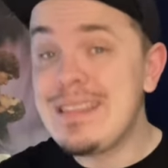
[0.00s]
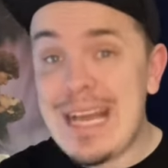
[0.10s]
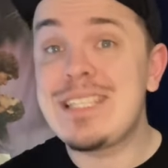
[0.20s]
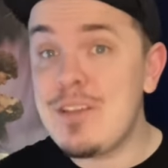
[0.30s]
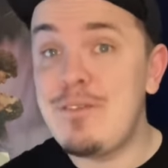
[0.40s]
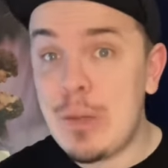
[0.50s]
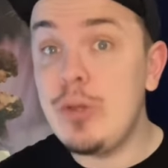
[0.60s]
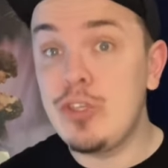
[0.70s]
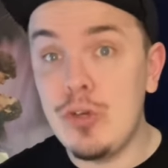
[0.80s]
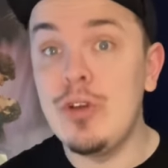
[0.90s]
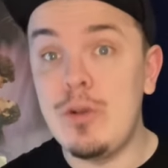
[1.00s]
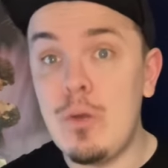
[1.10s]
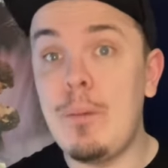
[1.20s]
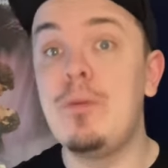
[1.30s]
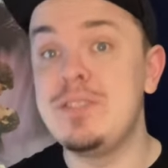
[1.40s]
that's a very good and
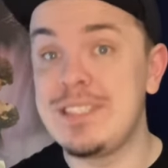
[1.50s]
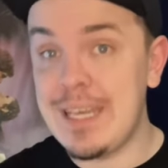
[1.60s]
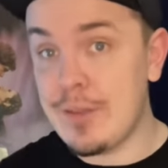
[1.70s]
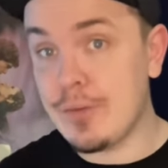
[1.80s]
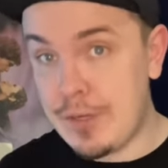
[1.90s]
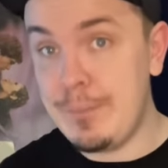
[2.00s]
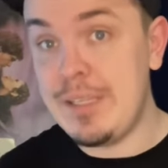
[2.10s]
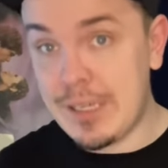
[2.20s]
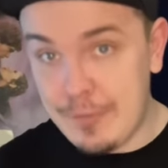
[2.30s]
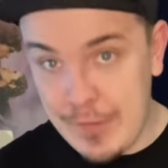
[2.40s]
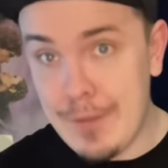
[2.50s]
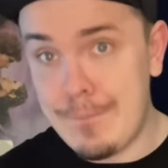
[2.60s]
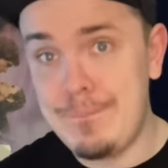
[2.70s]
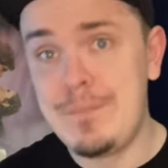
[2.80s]
well put together comedic film.